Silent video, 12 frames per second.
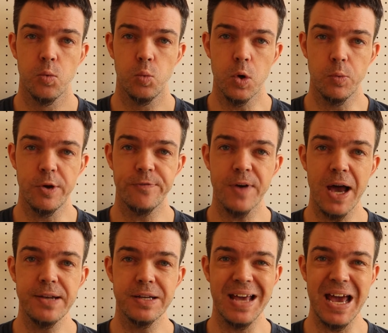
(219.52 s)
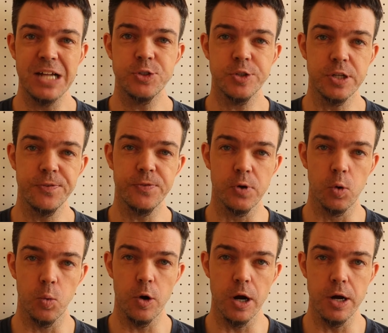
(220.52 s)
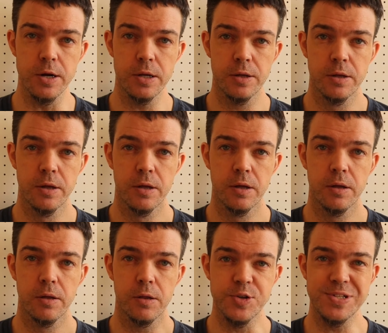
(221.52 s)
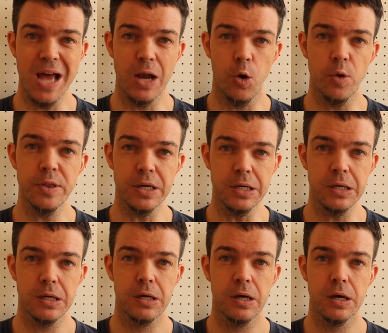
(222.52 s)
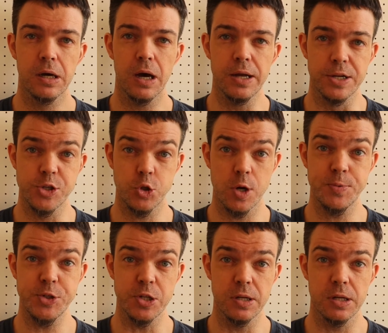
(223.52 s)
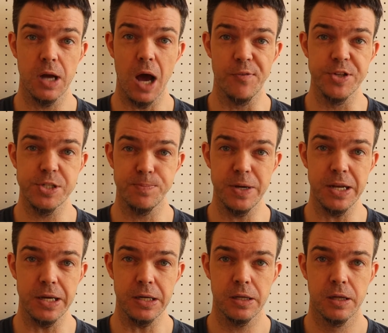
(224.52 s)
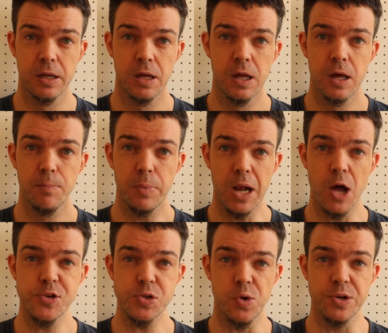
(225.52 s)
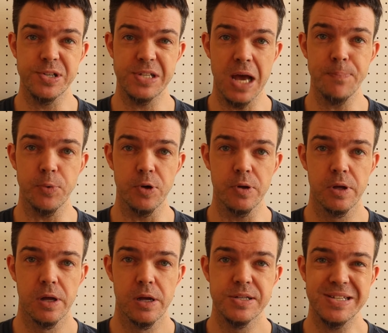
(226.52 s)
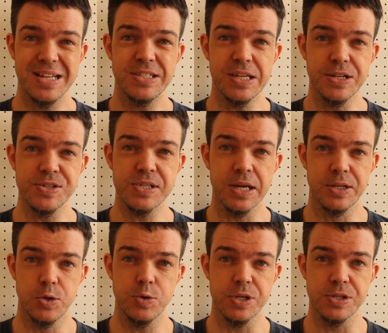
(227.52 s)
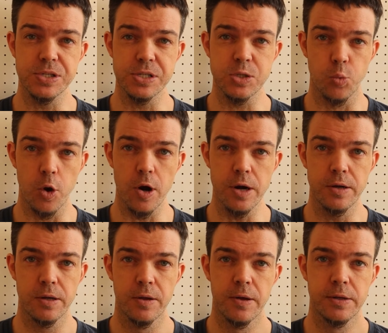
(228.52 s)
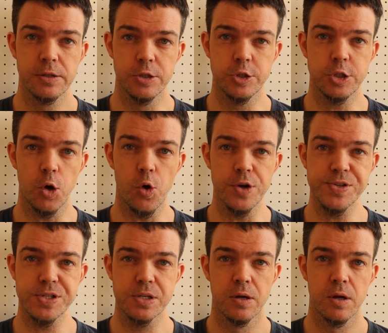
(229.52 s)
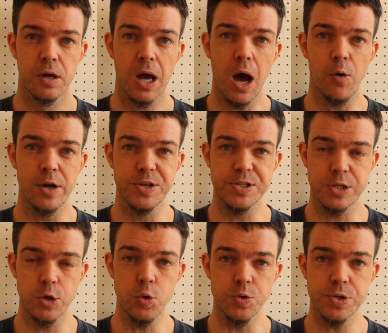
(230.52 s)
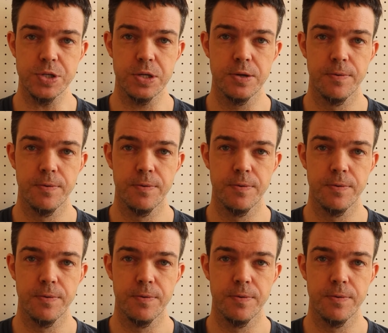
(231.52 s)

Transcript: When we find an entry for a word, there's not only a description of its meaning, but also a sample sentence that uses this word to show us how it is used.